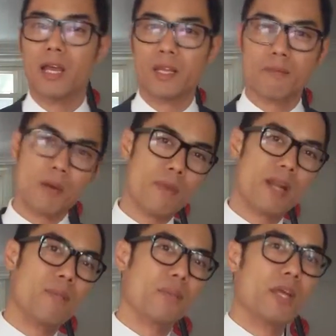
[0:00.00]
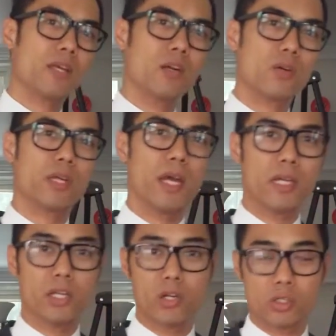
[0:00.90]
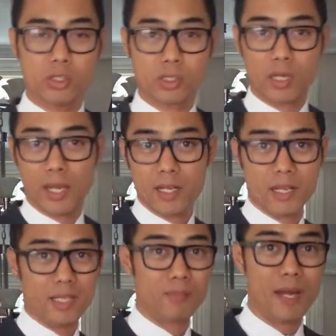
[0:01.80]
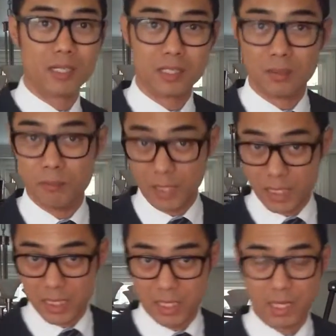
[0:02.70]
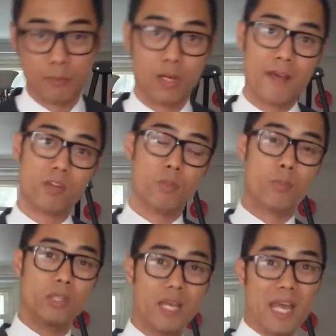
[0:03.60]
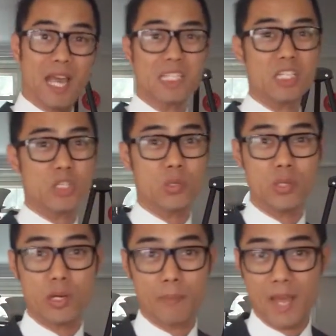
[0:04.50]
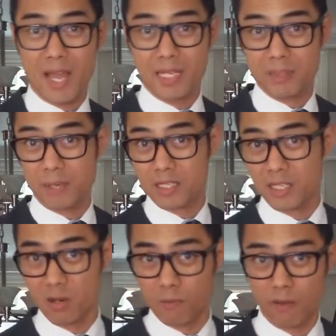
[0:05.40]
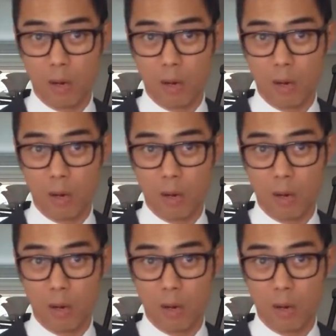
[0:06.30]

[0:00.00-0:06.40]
And in my mind, I'm thinking, okay, she's gonna hand the egg back to me, and I'm gonna have to put the eggs into the bag myself.